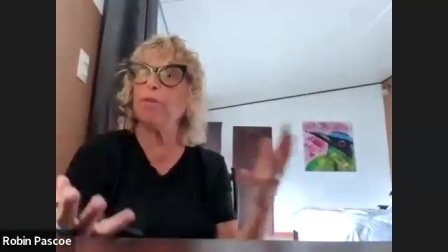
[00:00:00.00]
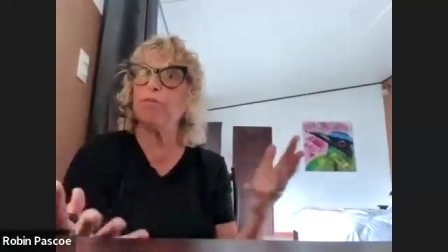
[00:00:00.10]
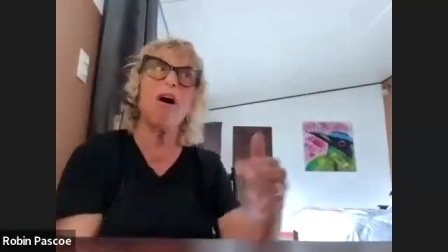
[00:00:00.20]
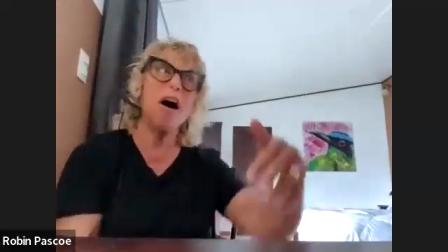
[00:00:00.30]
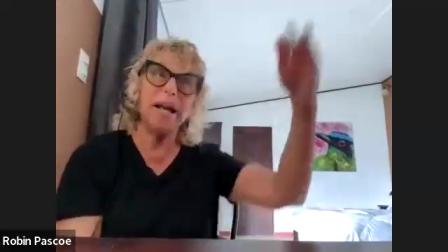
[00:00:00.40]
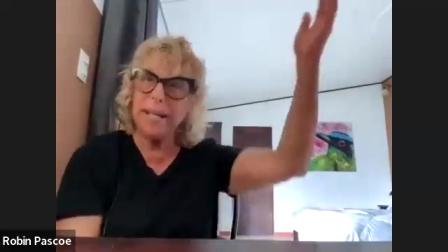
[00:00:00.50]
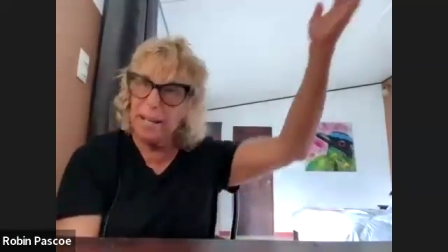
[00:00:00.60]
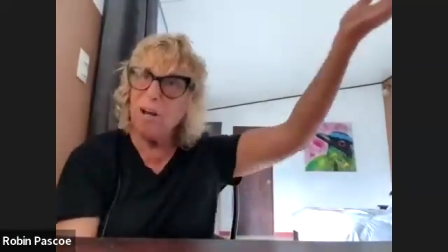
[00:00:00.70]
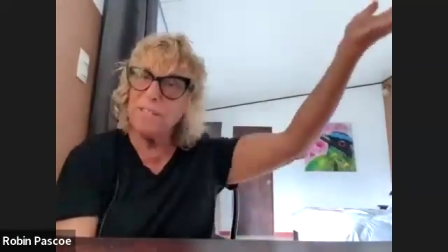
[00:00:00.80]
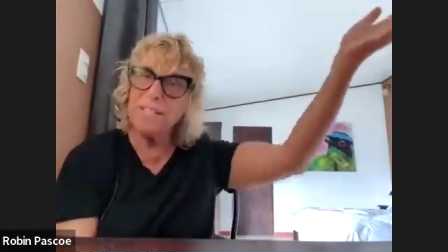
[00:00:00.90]
move on, and
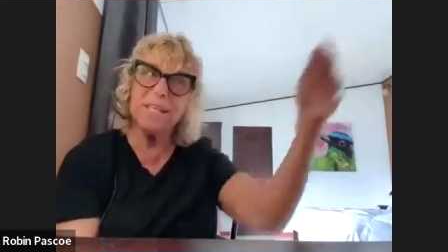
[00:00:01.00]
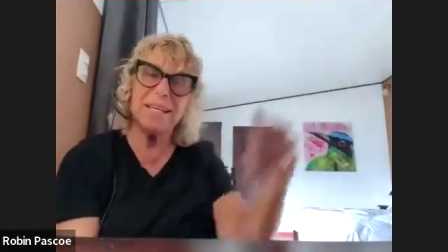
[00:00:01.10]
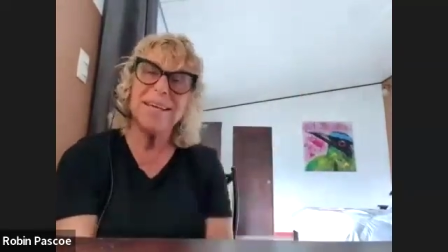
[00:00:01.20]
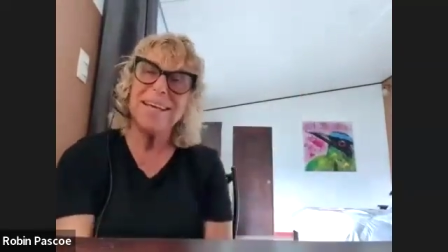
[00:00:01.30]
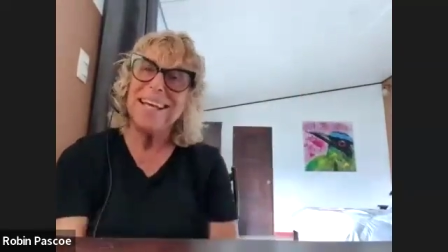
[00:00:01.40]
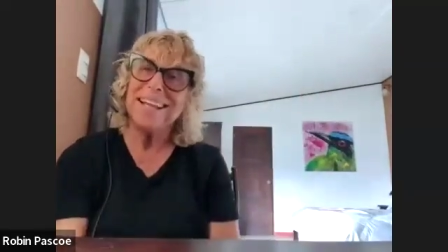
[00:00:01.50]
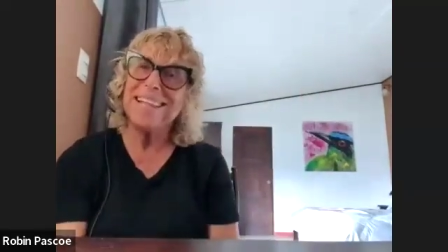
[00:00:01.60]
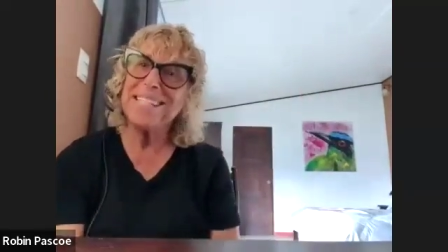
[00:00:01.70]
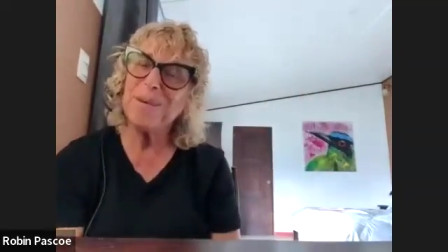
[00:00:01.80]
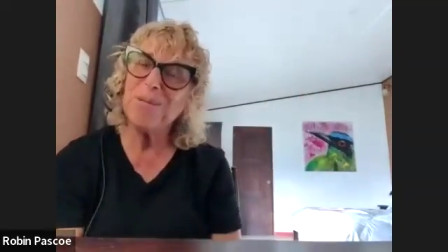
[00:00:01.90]
obviously,
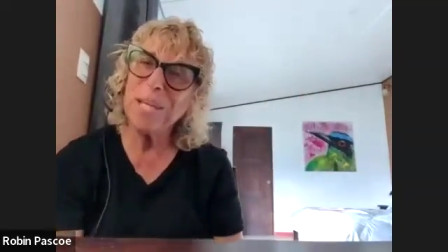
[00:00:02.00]
let's see what we